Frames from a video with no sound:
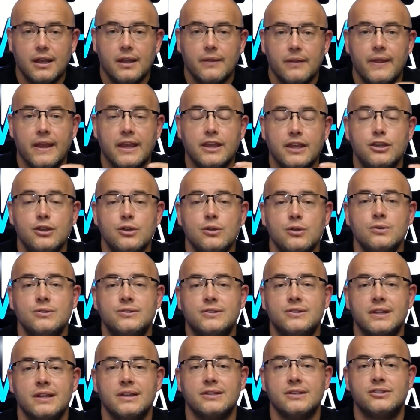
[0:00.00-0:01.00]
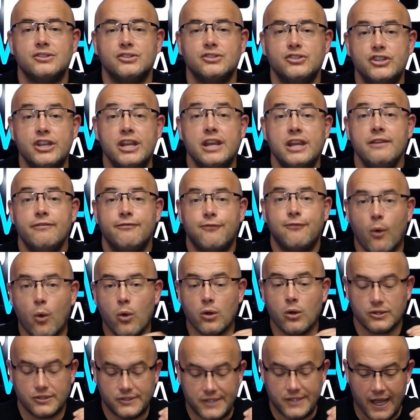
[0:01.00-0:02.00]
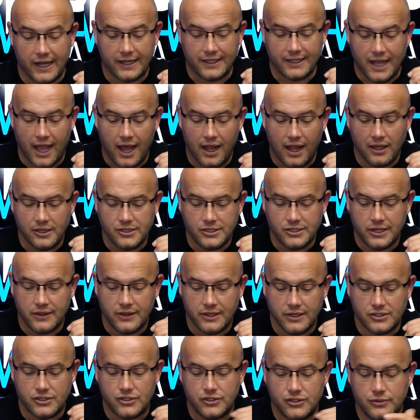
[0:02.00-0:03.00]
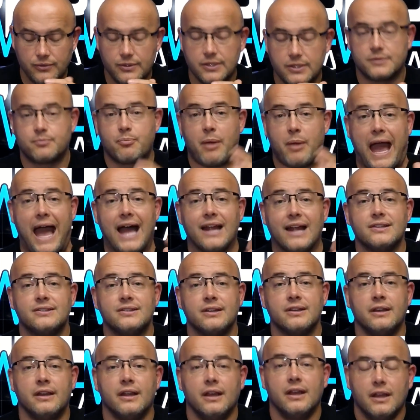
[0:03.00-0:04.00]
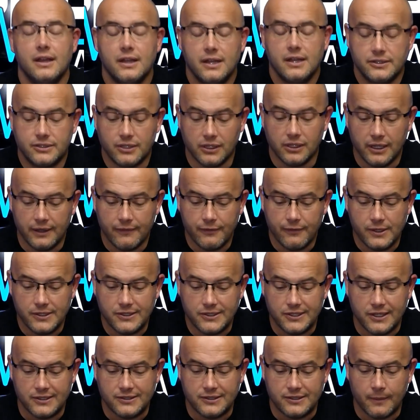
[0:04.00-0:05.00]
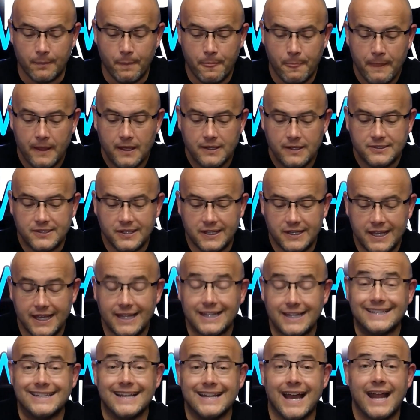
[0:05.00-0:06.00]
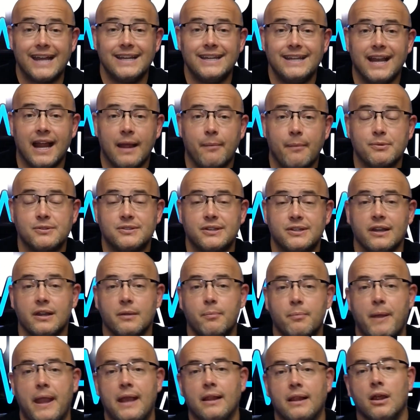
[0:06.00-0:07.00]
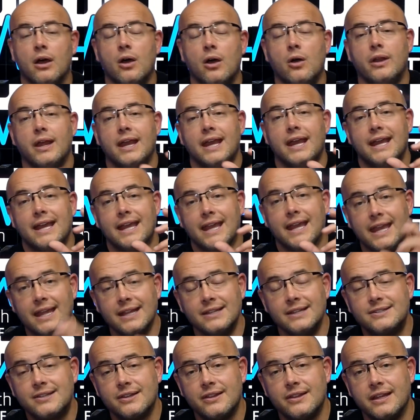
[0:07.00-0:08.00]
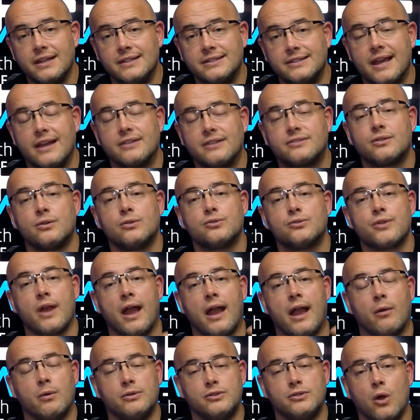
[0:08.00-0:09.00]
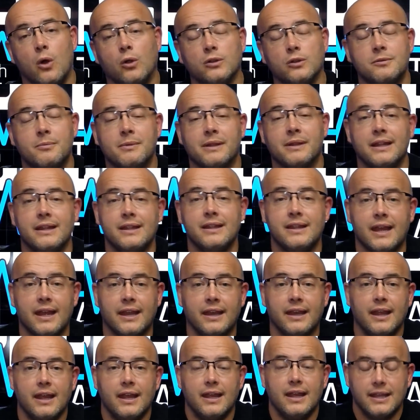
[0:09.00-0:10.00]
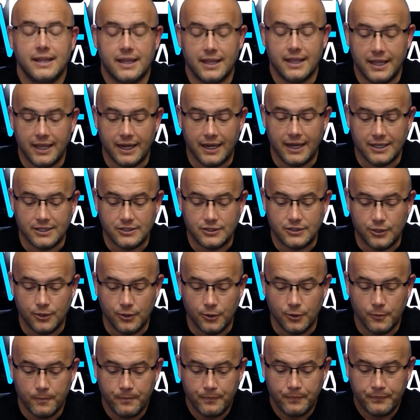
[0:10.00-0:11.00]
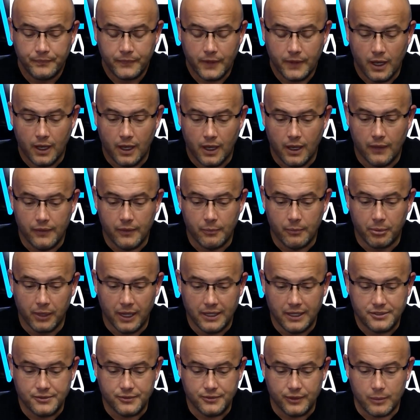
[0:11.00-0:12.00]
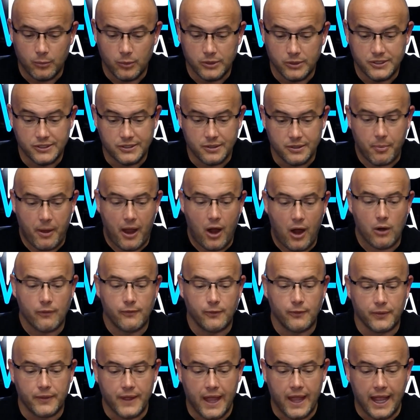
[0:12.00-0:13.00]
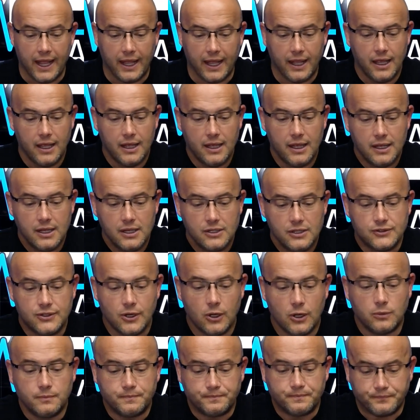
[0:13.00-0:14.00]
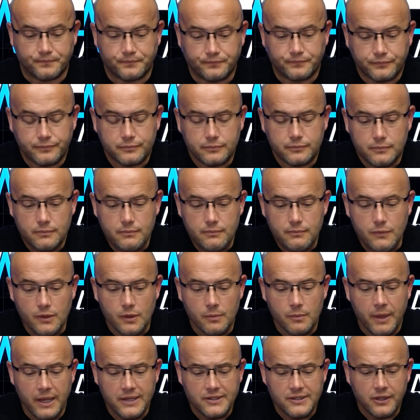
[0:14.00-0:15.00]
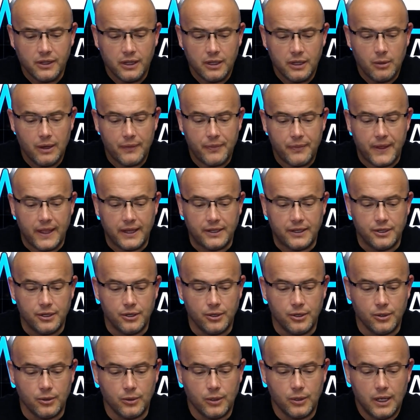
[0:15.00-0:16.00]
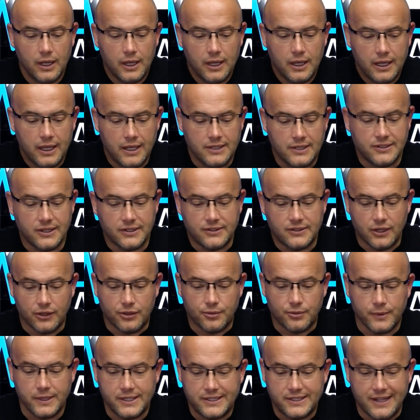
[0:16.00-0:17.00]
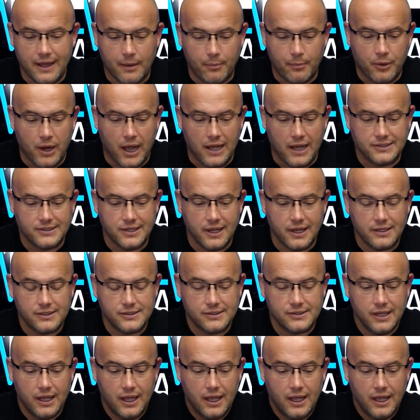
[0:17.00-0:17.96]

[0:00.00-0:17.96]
They use this G-force technology, this patented delivery system, to get 99% of the payload into the intestinal tract, which ultimately then can get into the bloodstream, which is a powerful thing. So basically what they do is it's a 3-step process.